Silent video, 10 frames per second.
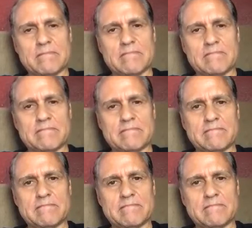
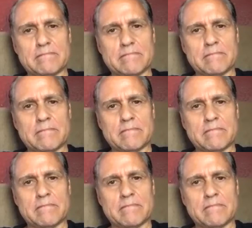
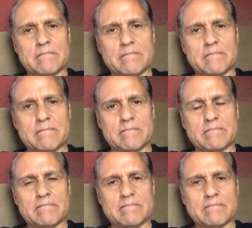
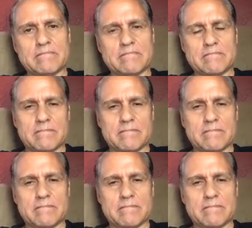(not speaking)